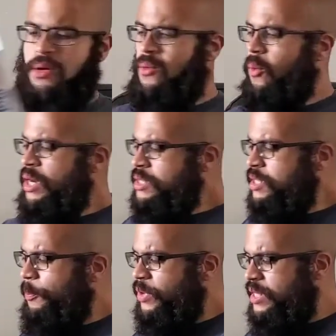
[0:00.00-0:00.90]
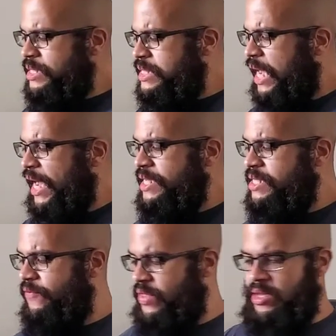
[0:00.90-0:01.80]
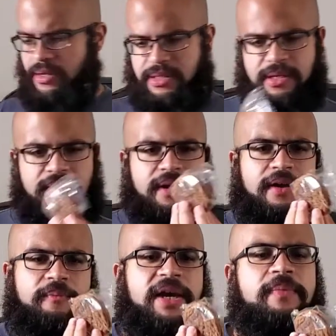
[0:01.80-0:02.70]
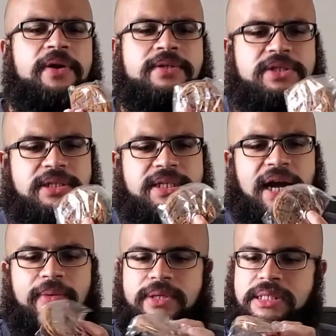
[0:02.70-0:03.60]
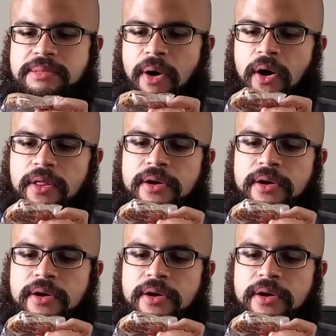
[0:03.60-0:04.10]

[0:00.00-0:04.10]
What is up with the size of these? Maybe it was just I was smaller